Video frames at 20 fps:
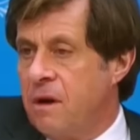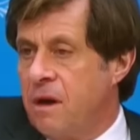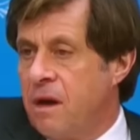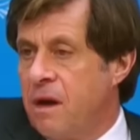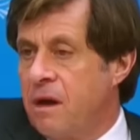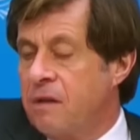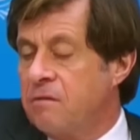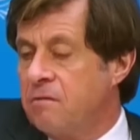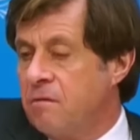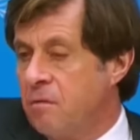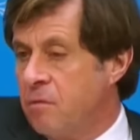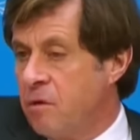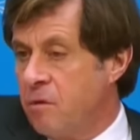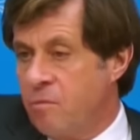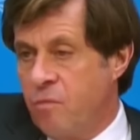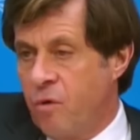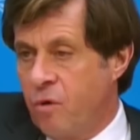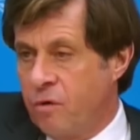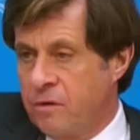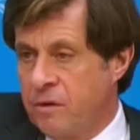extremely
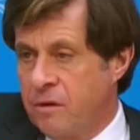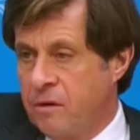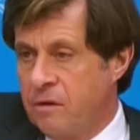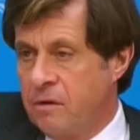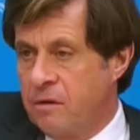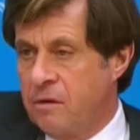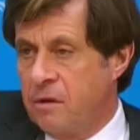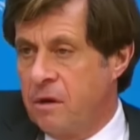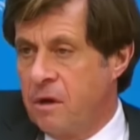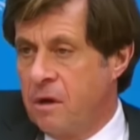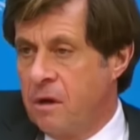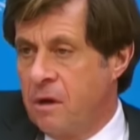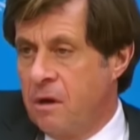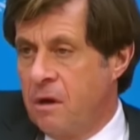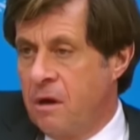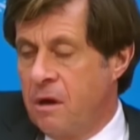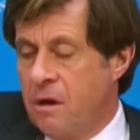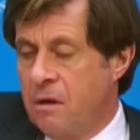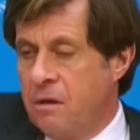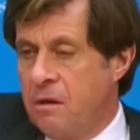important
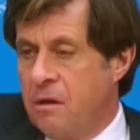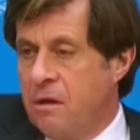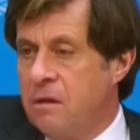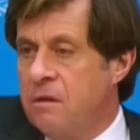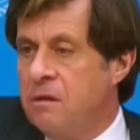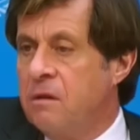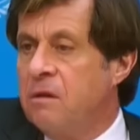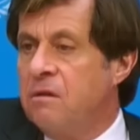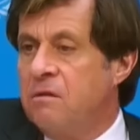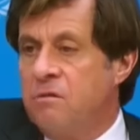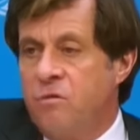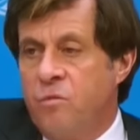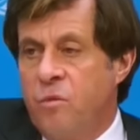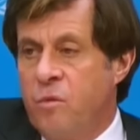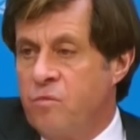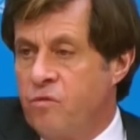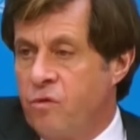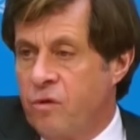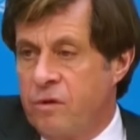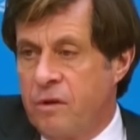and it needs to
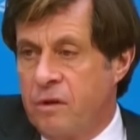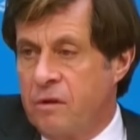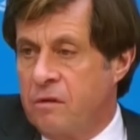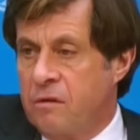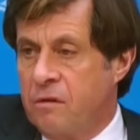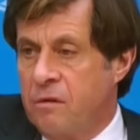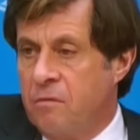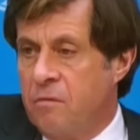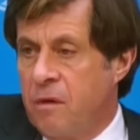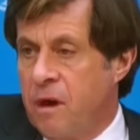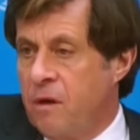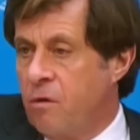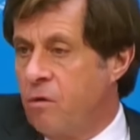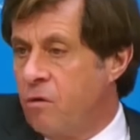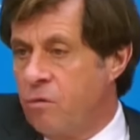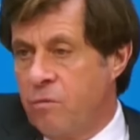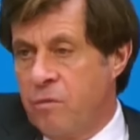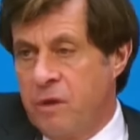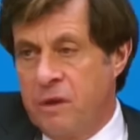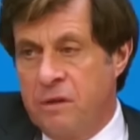be protected by all
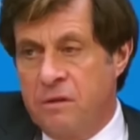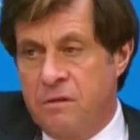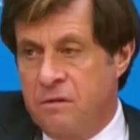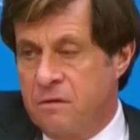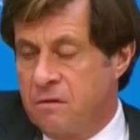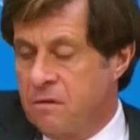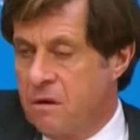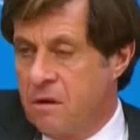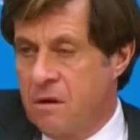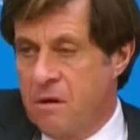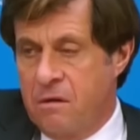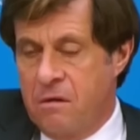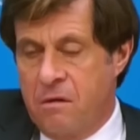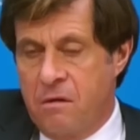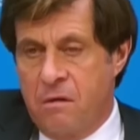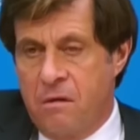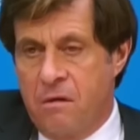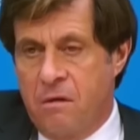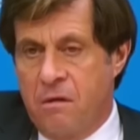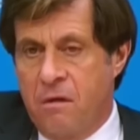means, and
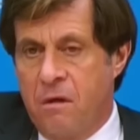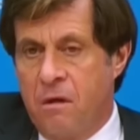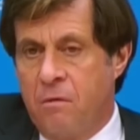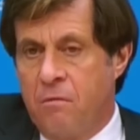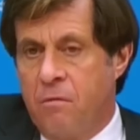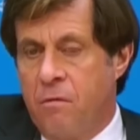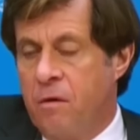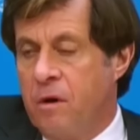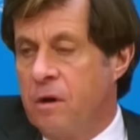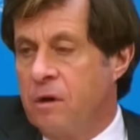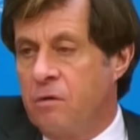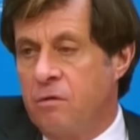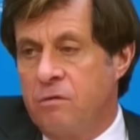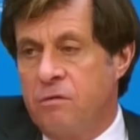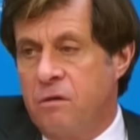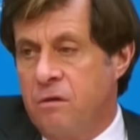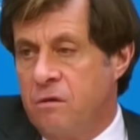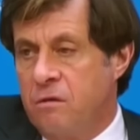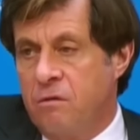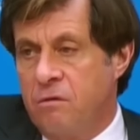we will
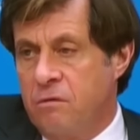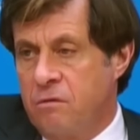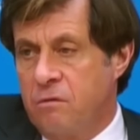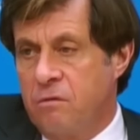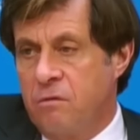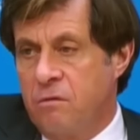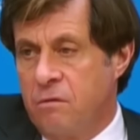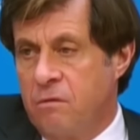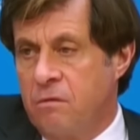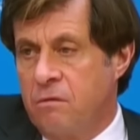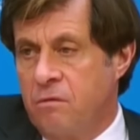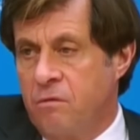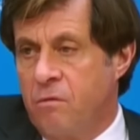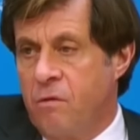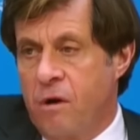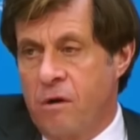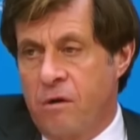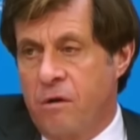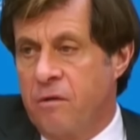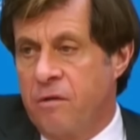continue to
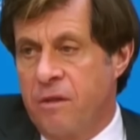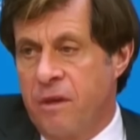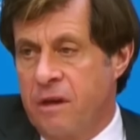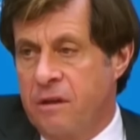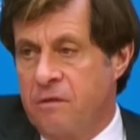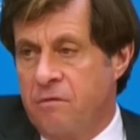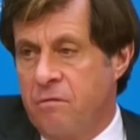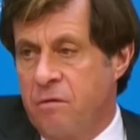work on that